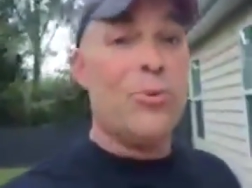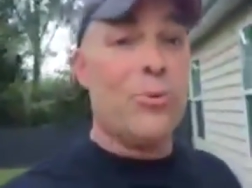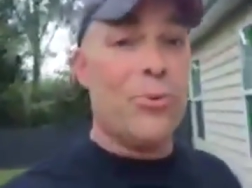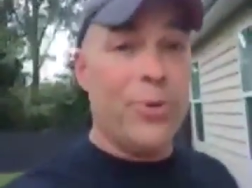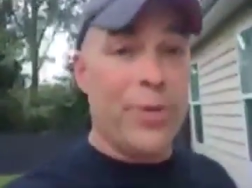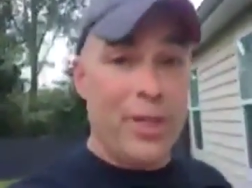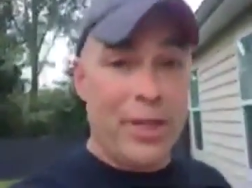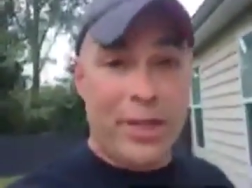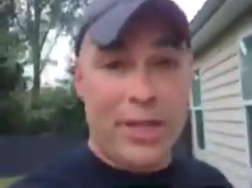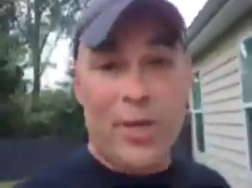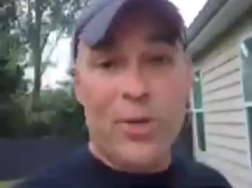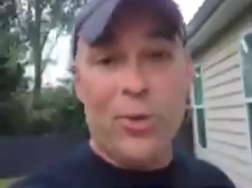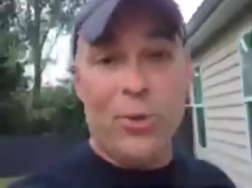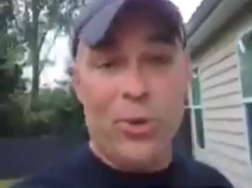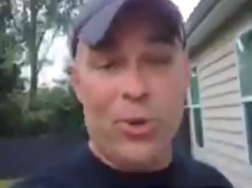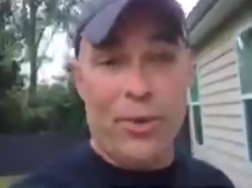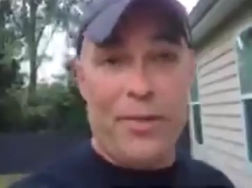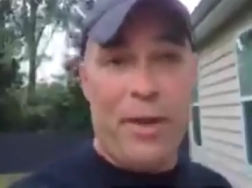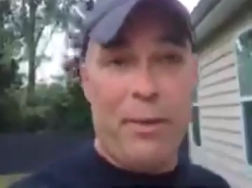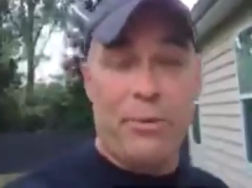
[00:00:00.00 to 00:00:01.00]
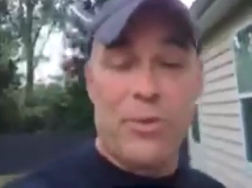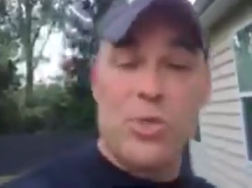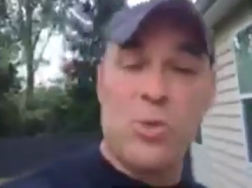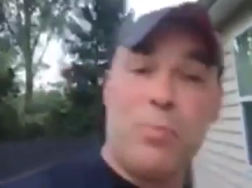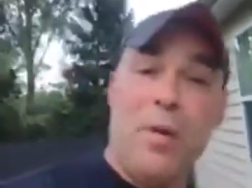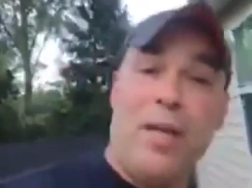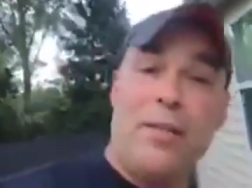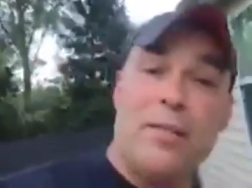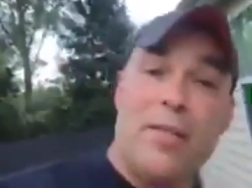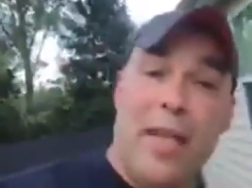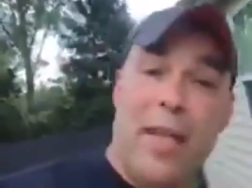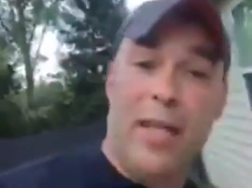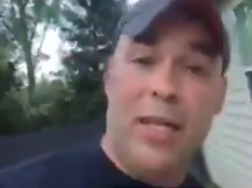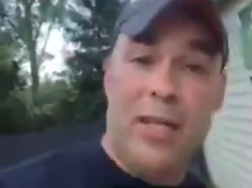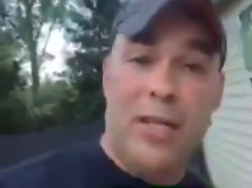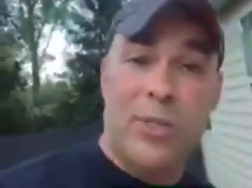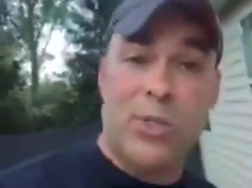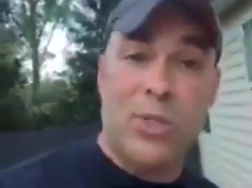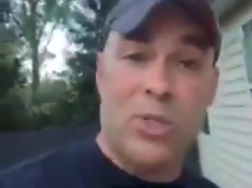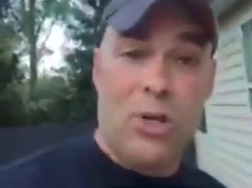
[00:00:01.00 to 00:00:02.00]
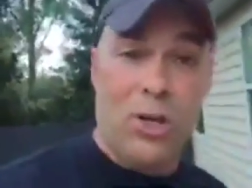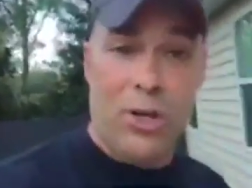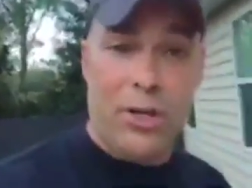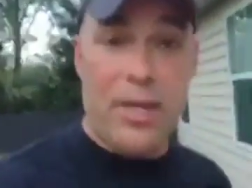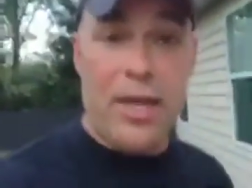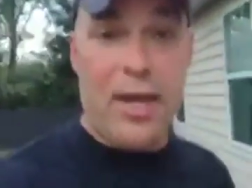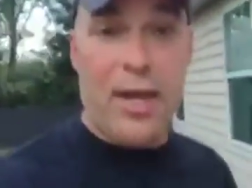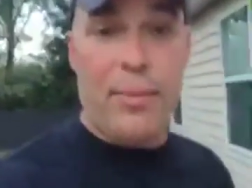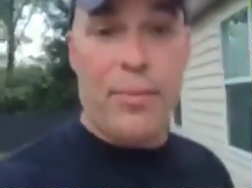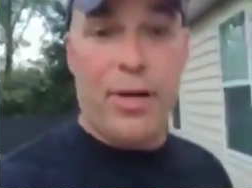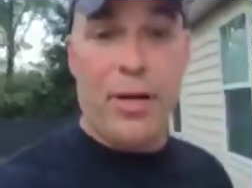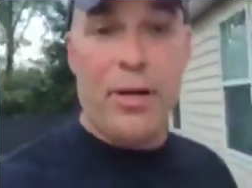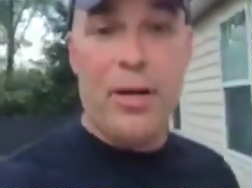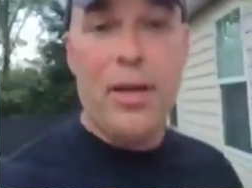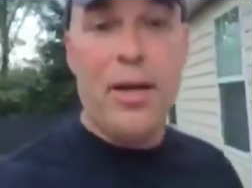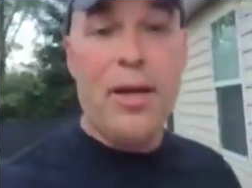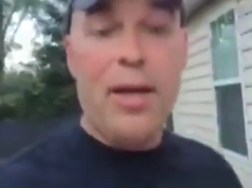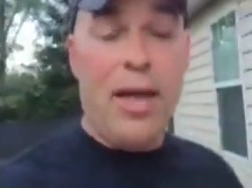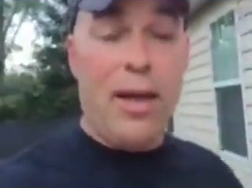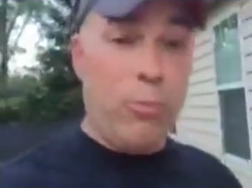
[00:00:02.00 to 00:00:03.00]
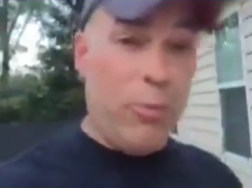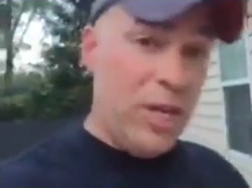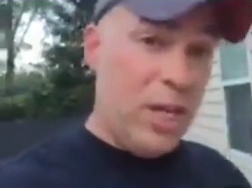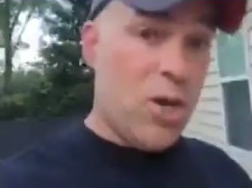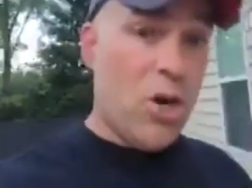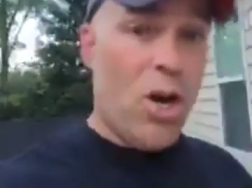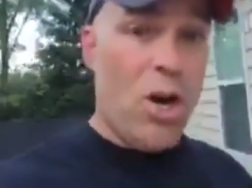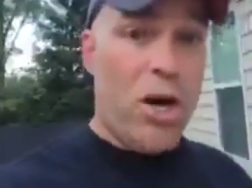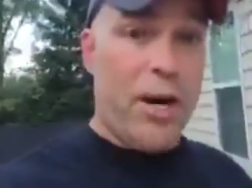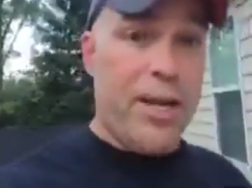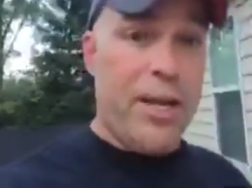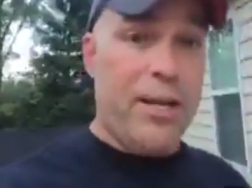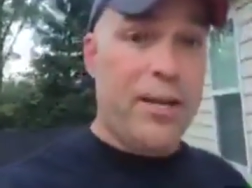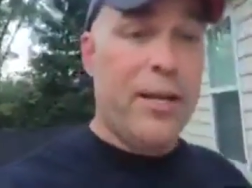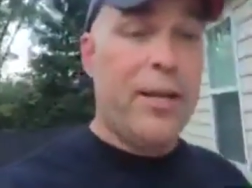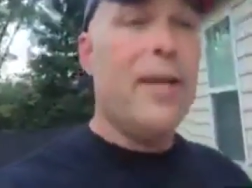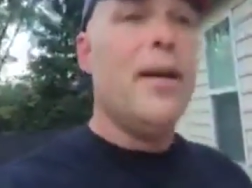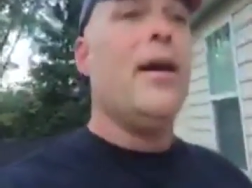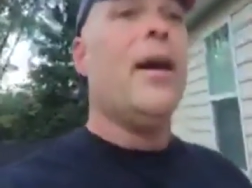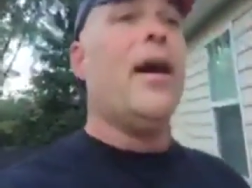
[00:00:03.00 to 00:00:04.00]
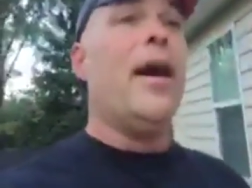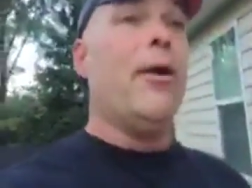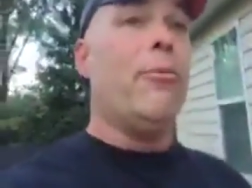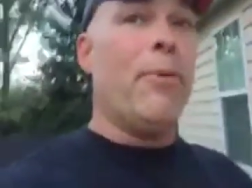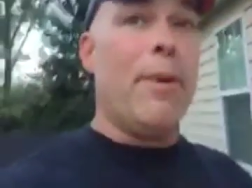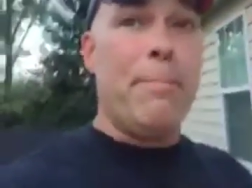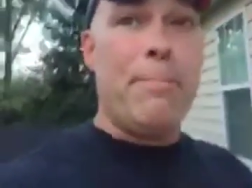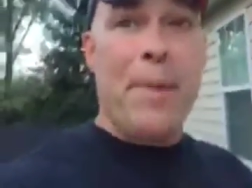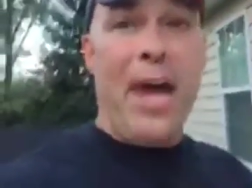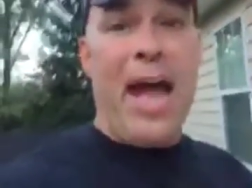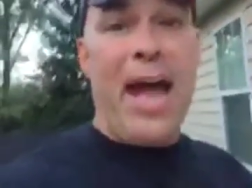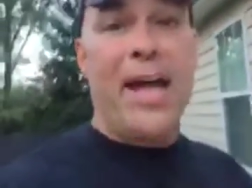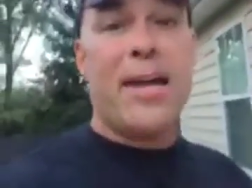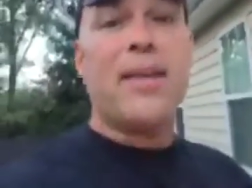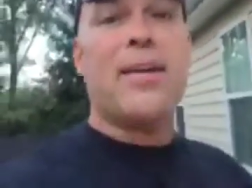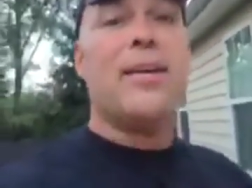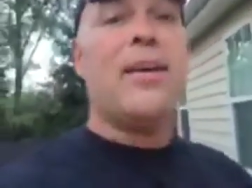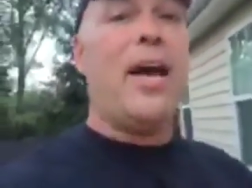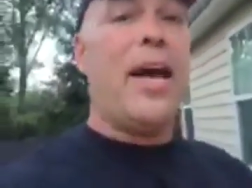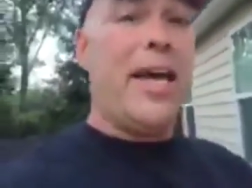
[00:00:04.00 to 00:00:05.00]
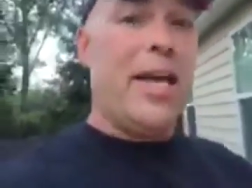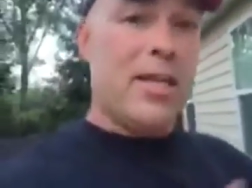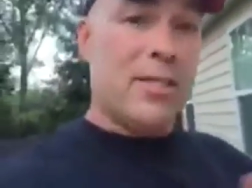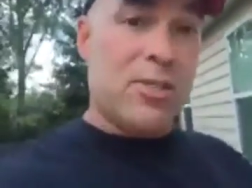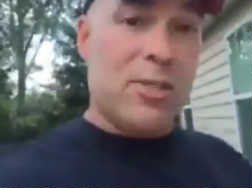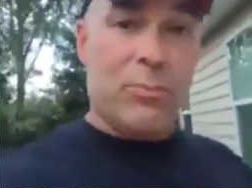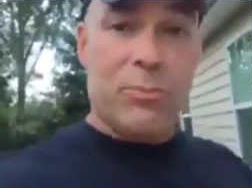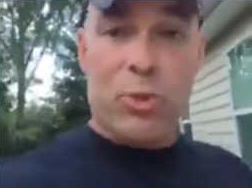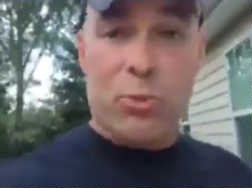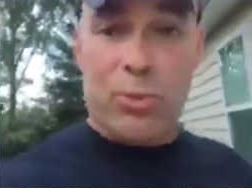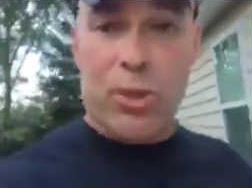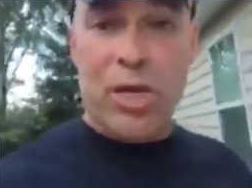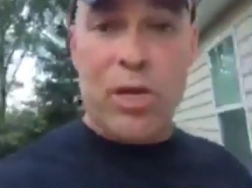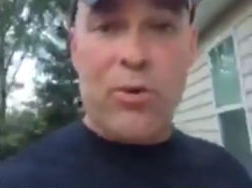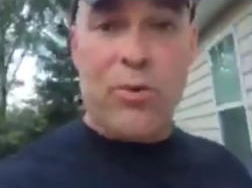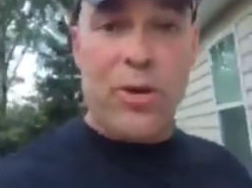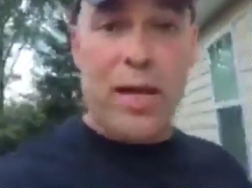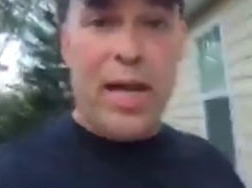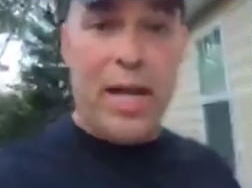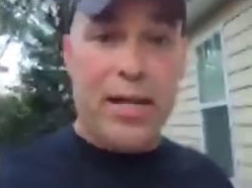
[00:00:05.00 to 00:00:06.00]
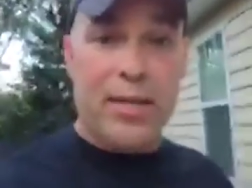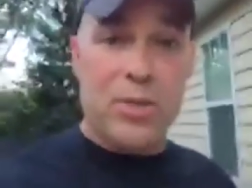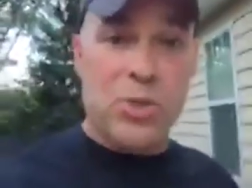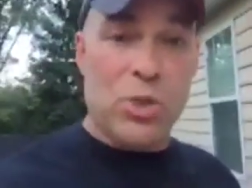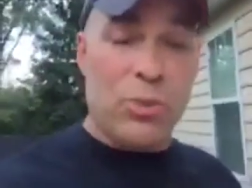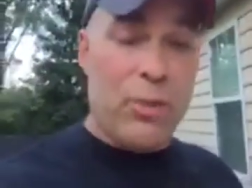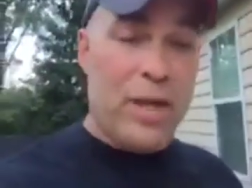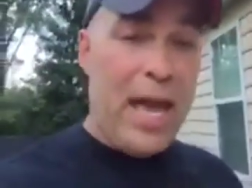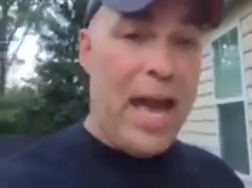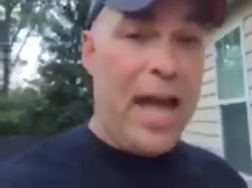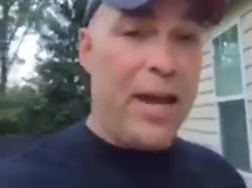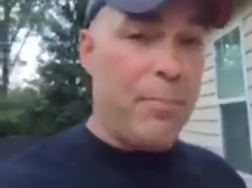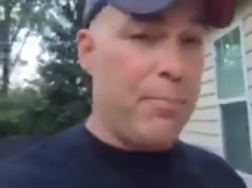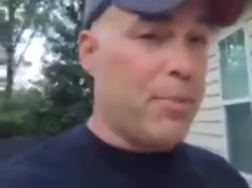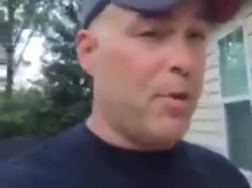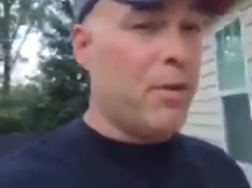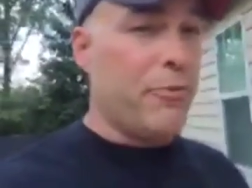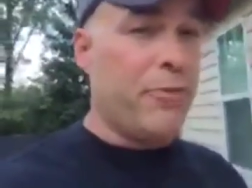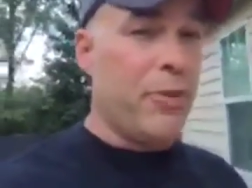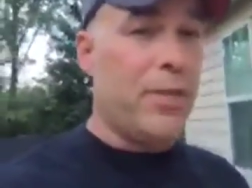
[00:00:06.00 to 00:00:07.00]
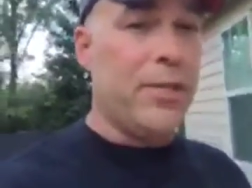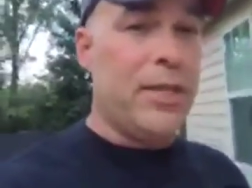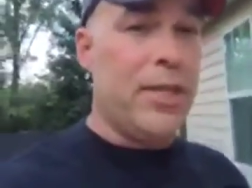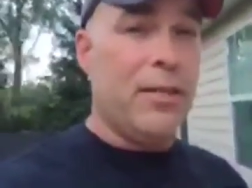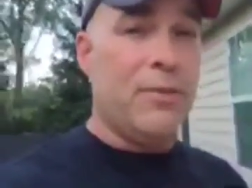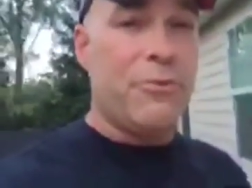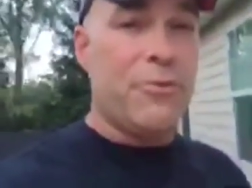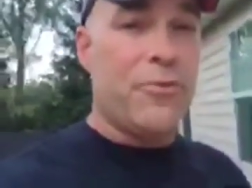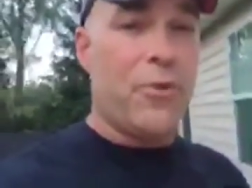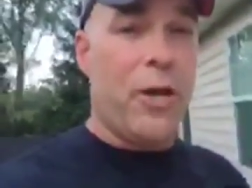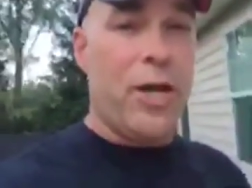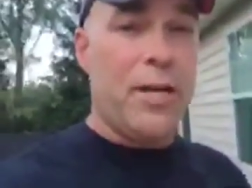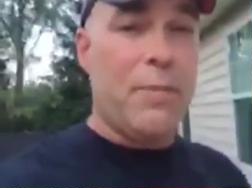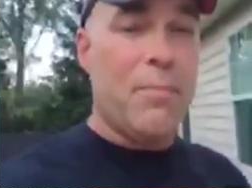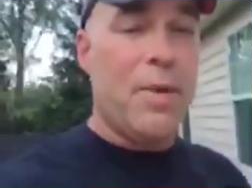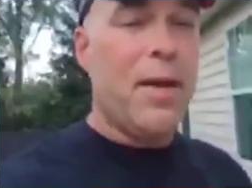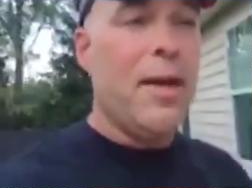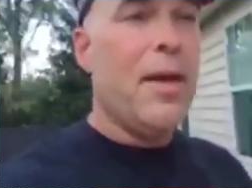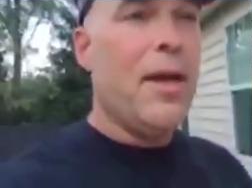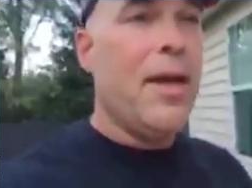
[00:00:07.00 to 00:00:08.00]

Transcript: really cool that was spontaneous on camera. And we caught it. I went back. I asked them to recreate it. So we had it perfectly in frame.